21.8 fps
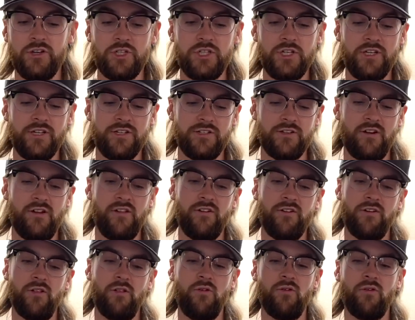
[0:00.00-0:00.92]
she is in all
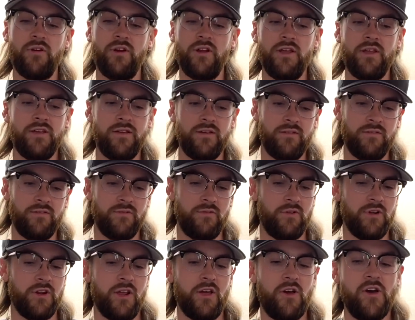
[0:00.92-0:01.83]
her glory.
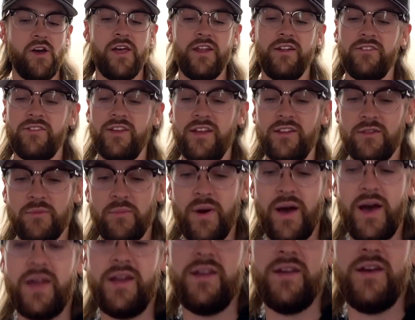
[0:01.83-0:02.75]
We're gonna go ahead and take the
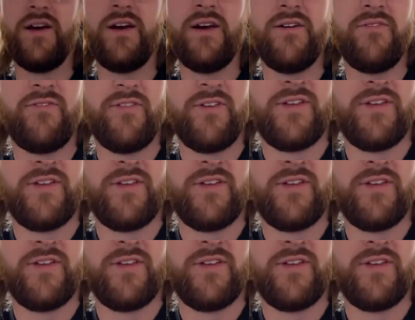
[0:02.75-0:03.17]
body off.